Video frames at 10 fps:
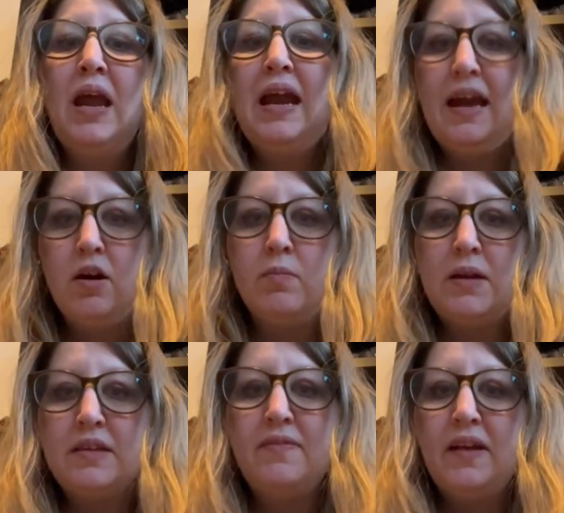hit or
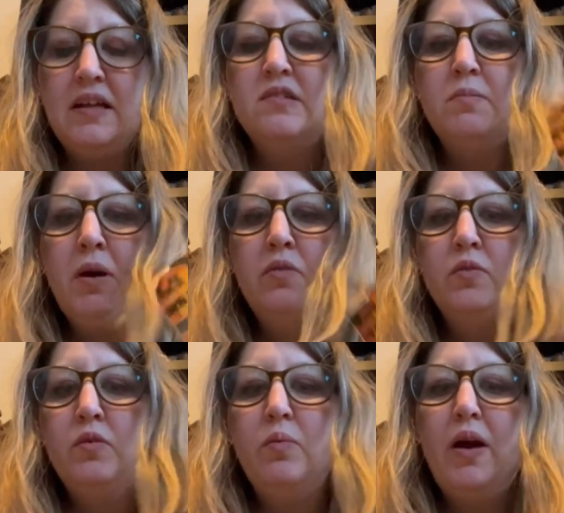miss feelings about
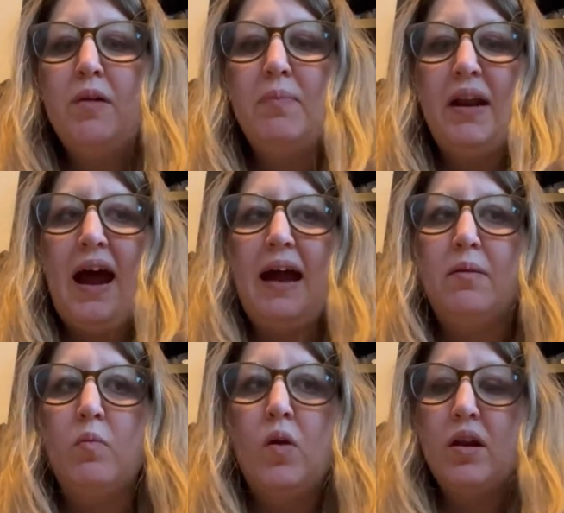Ruth Ware, but I
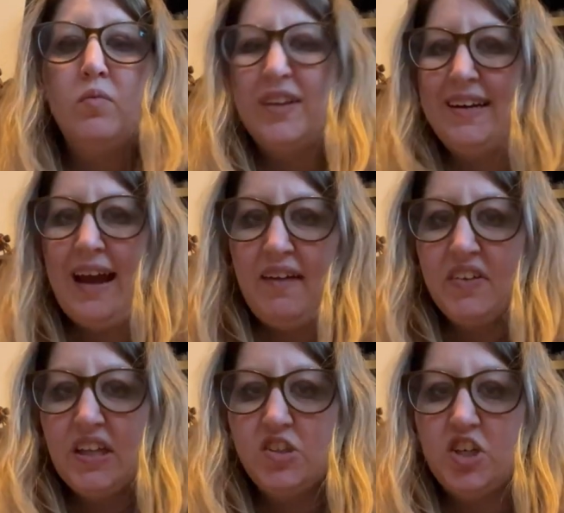want to read
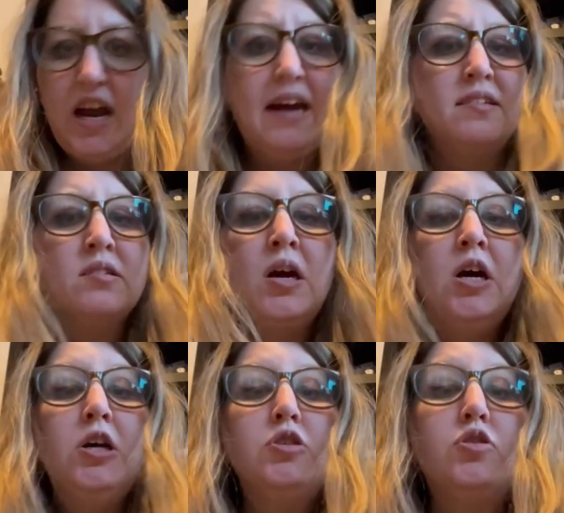everything she has.
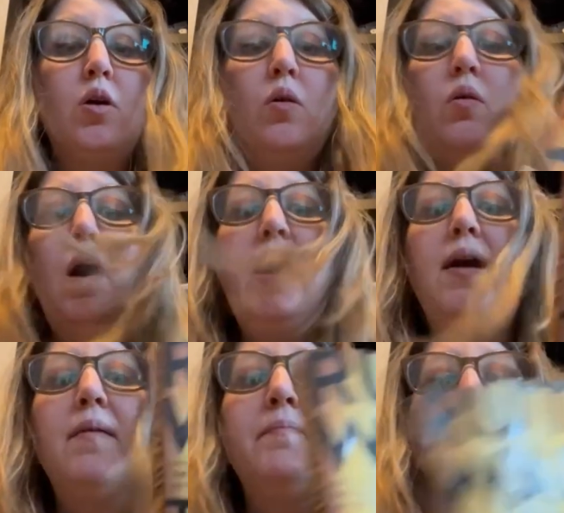So
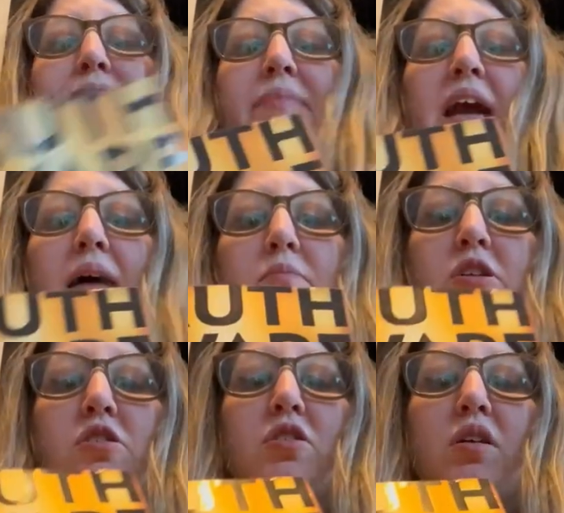yeah, I'm
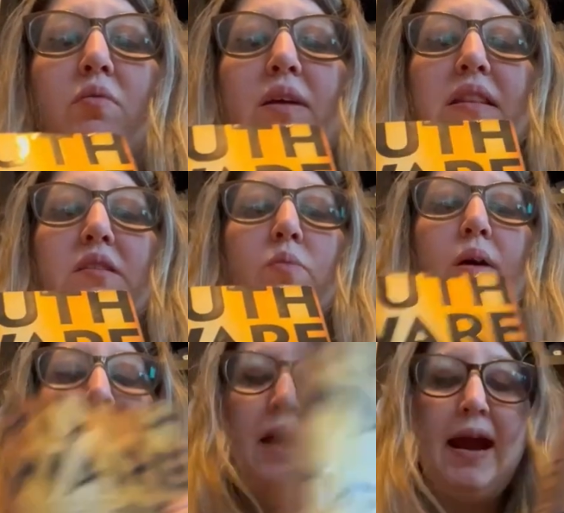just gonna read this
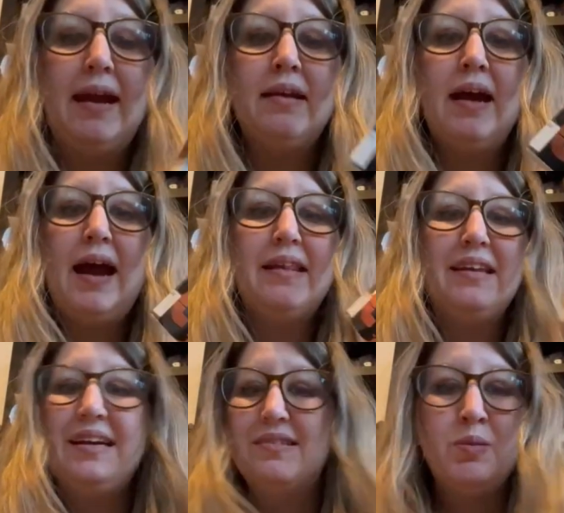one, and I
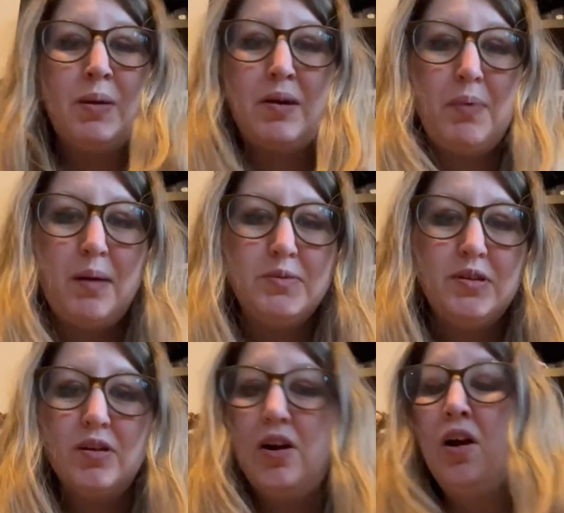think it's about a
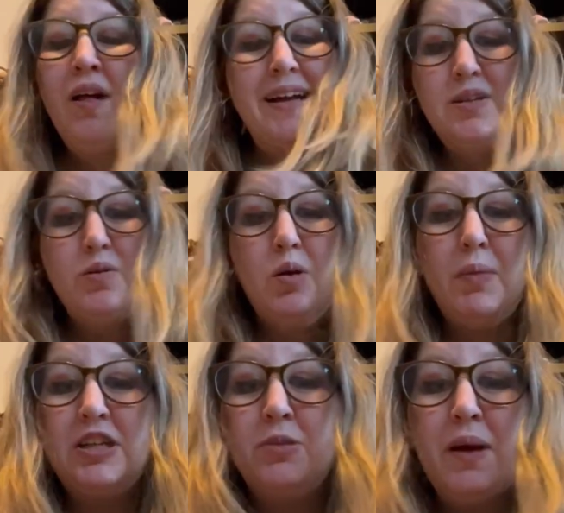popular girl. I don't know
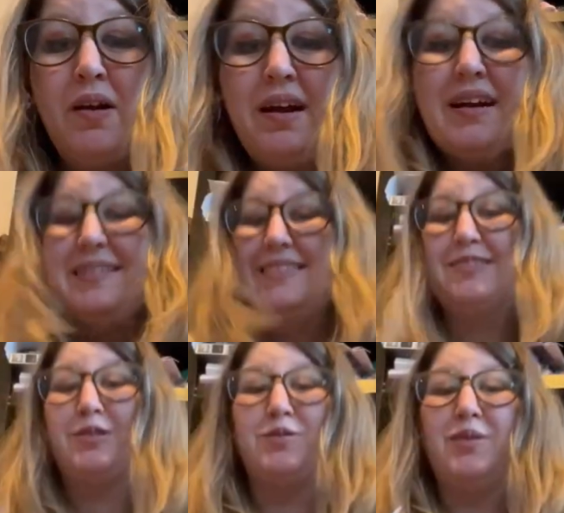much about it because
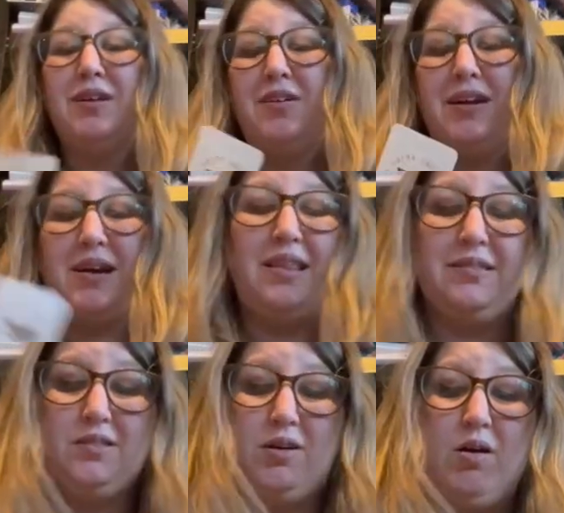it's a thriller and I
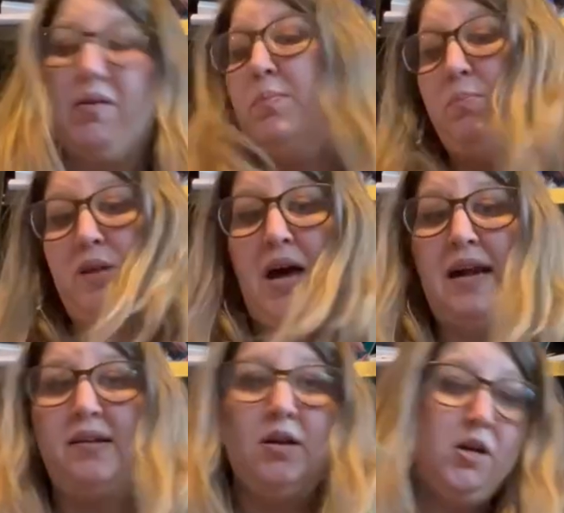like to go in
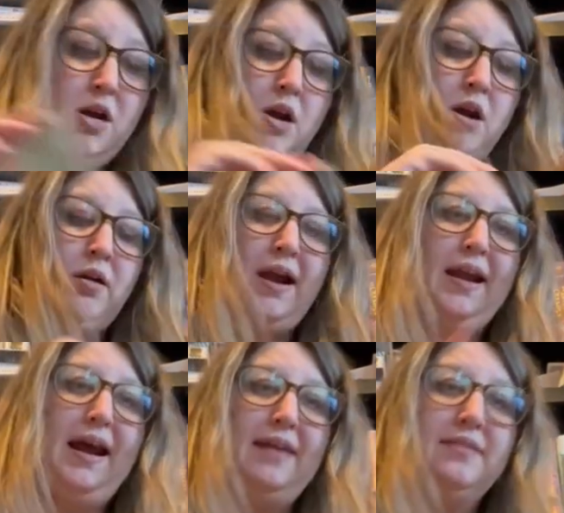blind. All
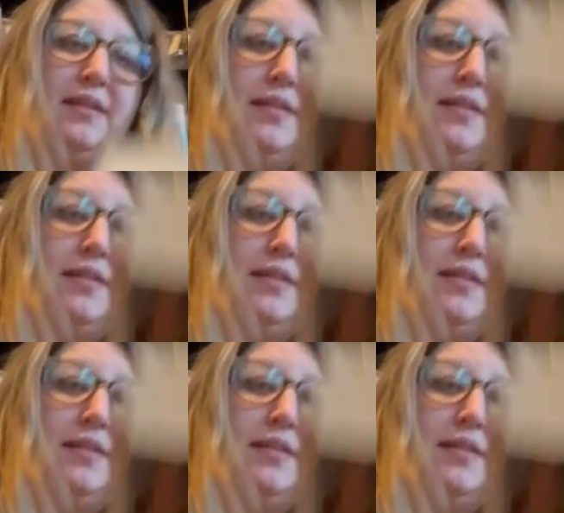right, and the